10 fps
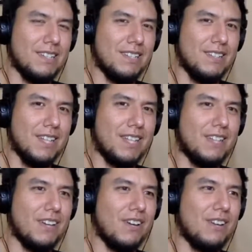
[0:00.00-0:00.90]

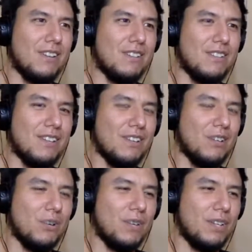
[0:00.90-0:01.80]
the audience not
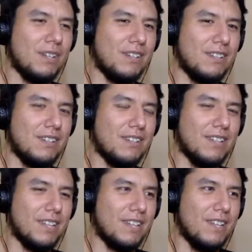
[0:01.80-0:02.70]
knowing,
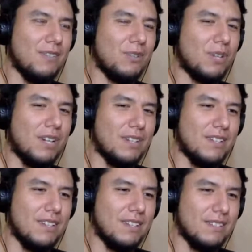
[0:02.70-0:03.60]
like they have no
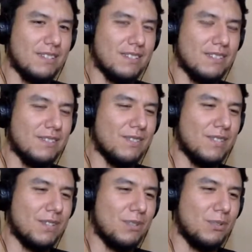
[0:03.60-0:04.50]
context of
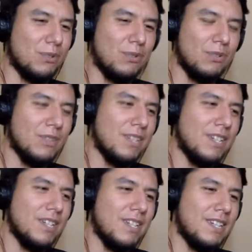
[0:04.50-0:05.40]
like who
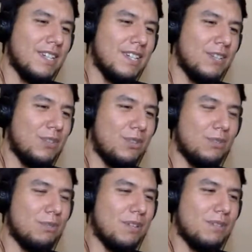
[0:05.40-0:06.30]

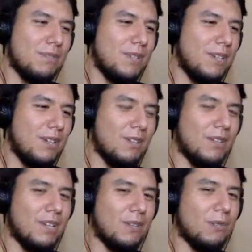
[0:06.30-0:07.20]
is breastfeeding or
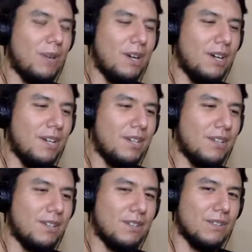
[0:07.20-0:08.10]
like why
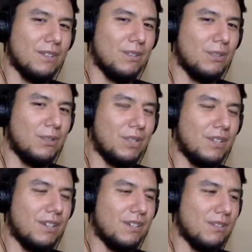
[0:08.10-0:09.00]
or who the
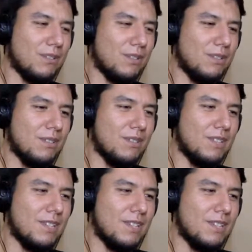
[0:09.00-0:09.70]
character is.